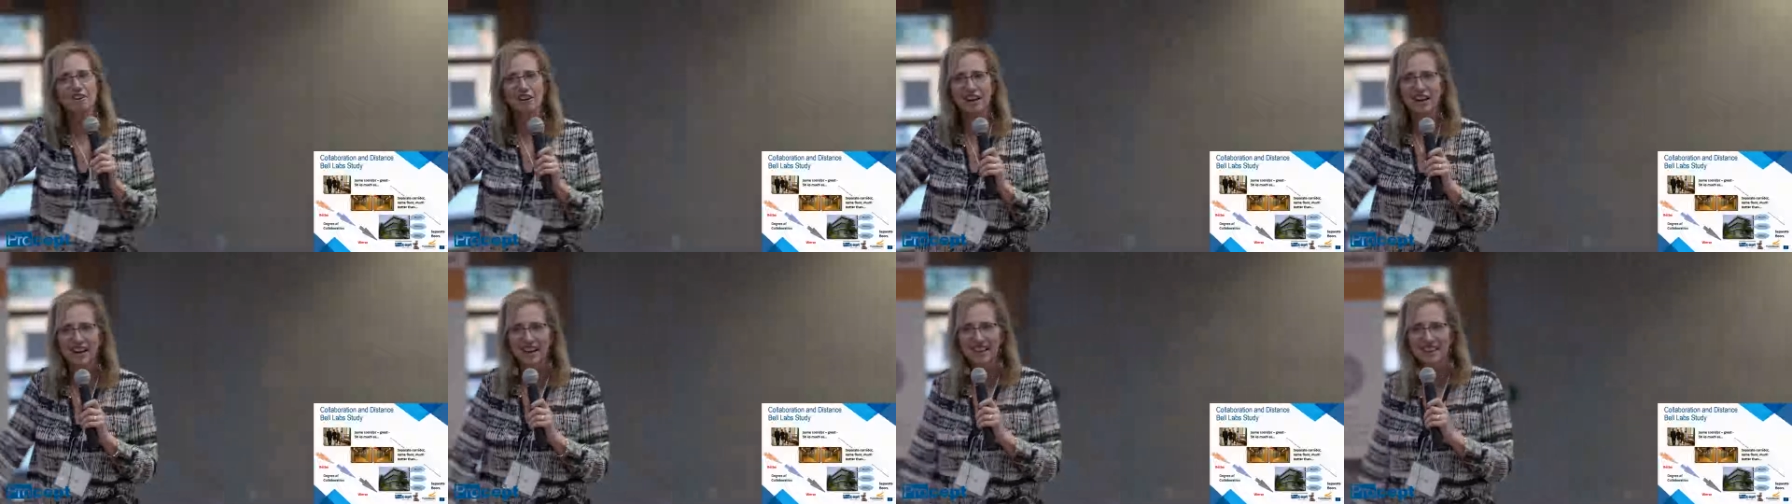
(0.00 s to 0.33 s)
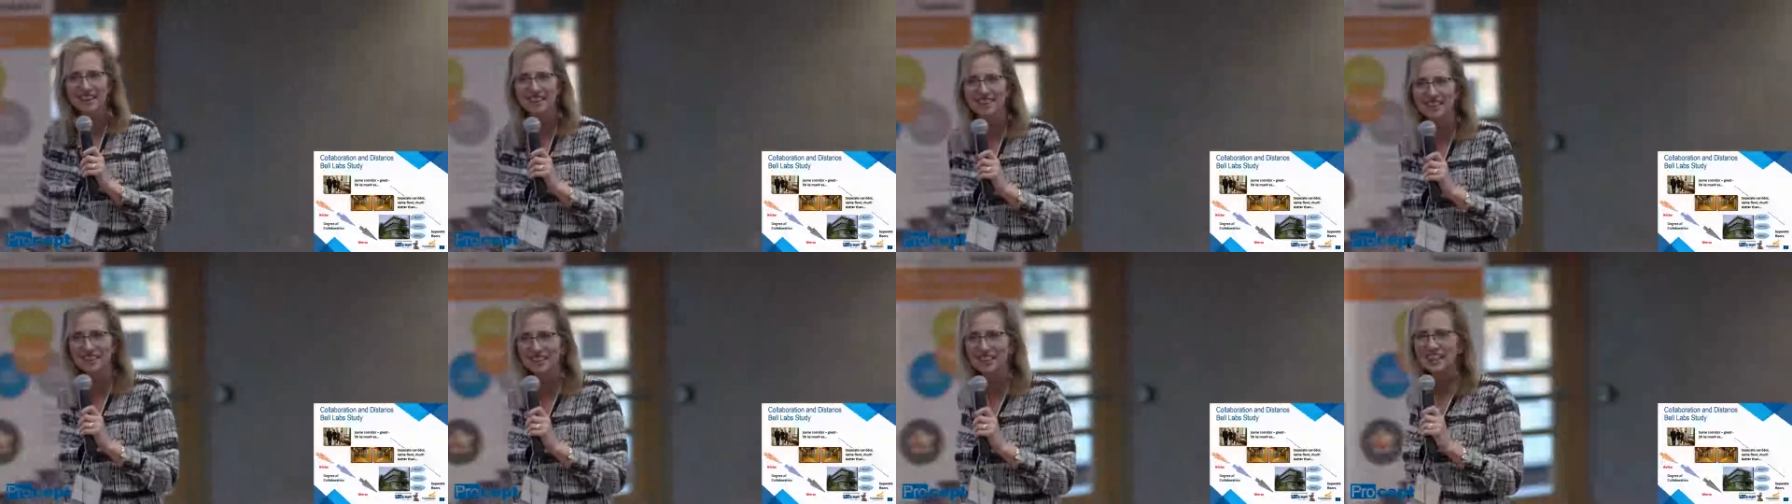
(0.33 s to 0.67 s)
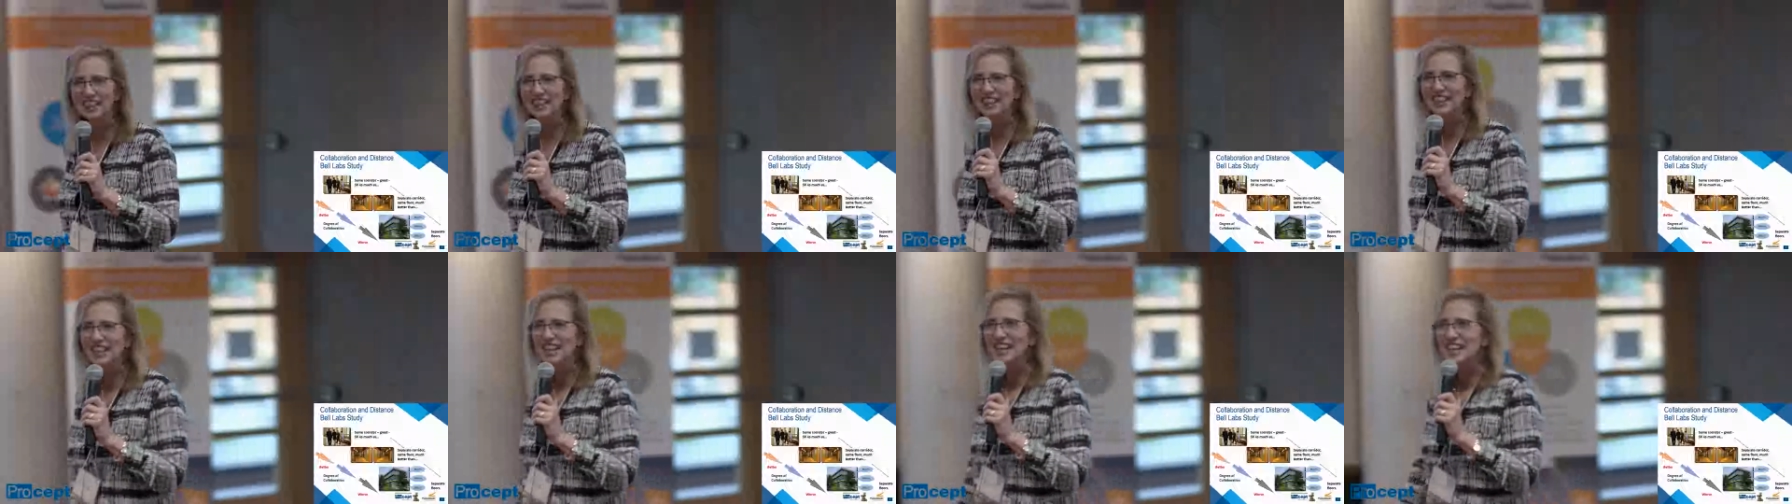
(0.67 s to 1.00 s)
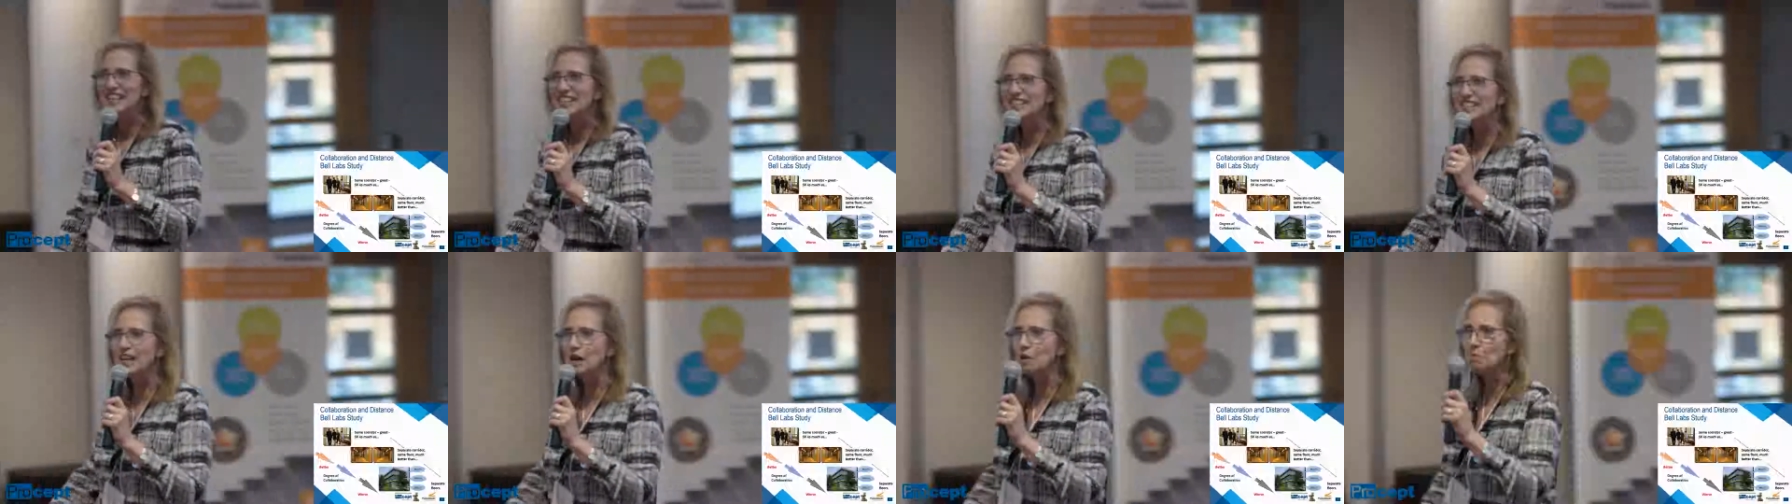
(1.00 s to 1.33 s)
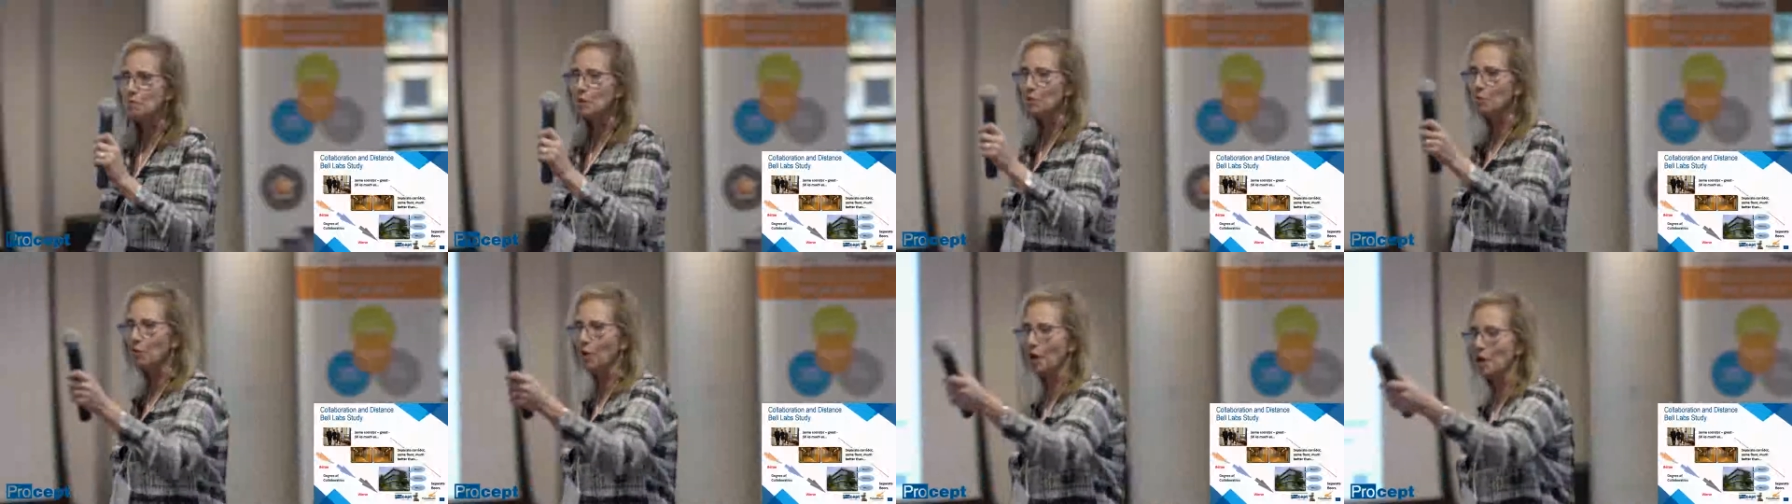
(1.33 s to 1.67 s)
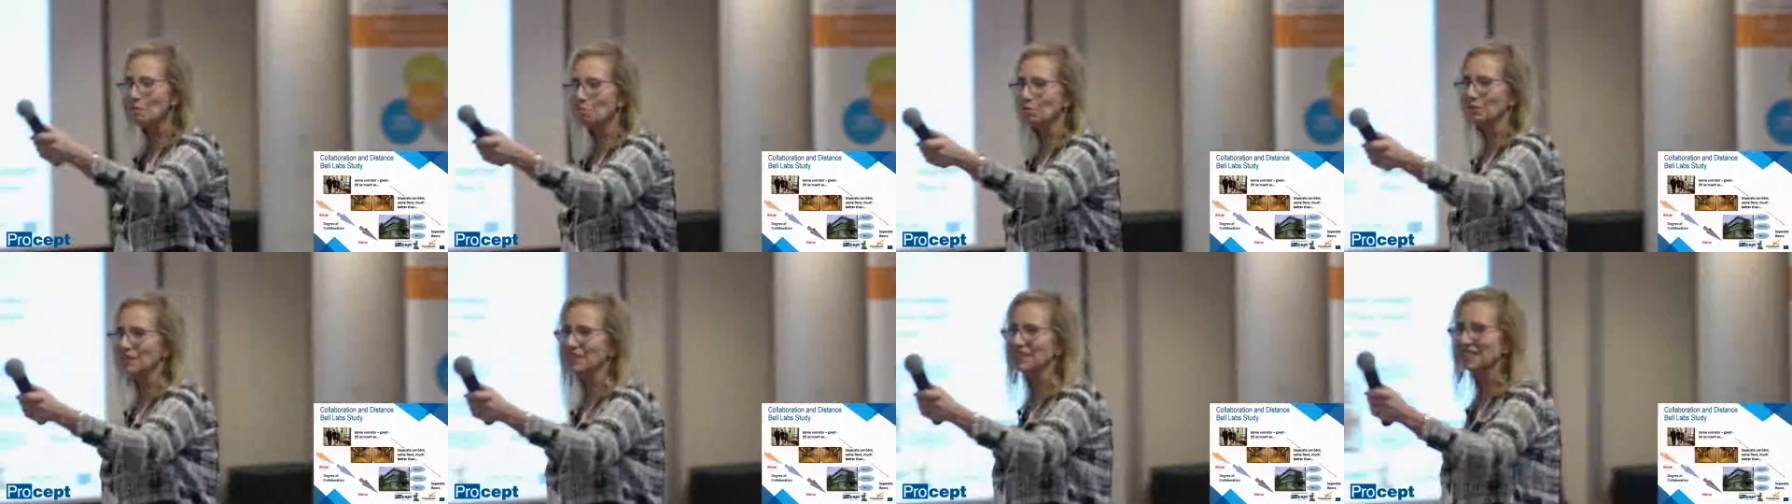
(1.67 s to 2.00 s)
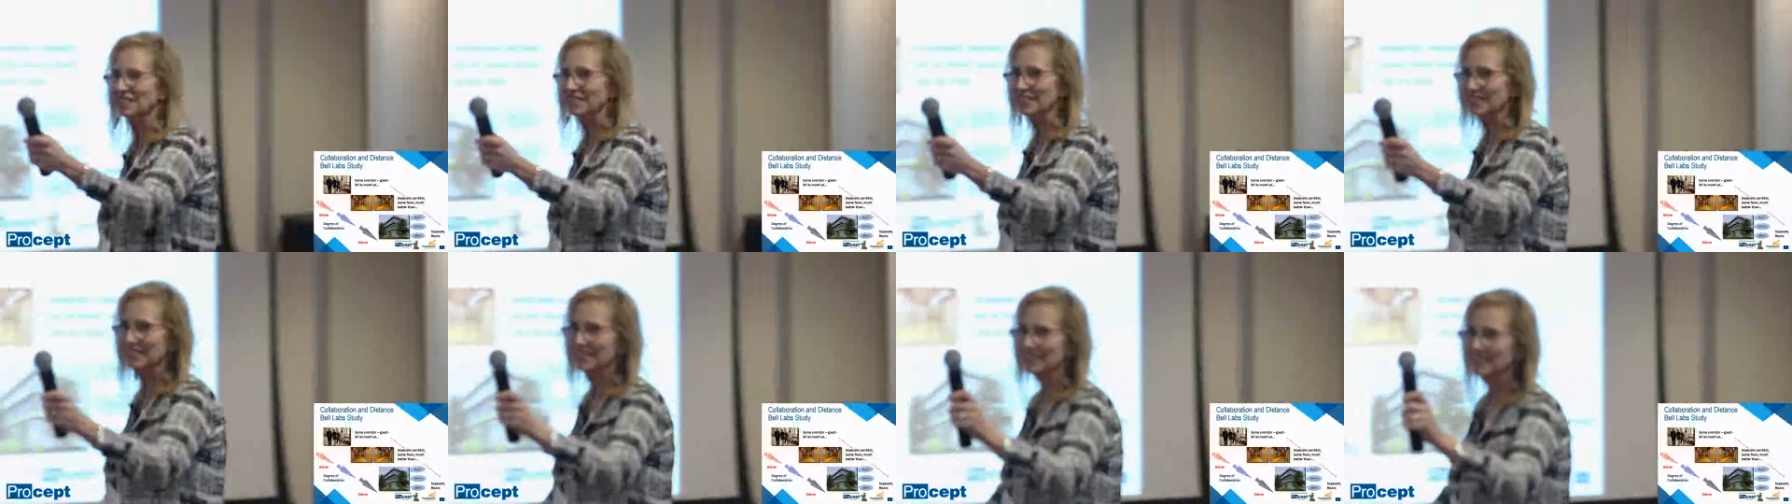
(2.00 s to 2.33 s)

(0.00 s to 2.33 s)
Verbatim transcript: right, good. Tell me why, please.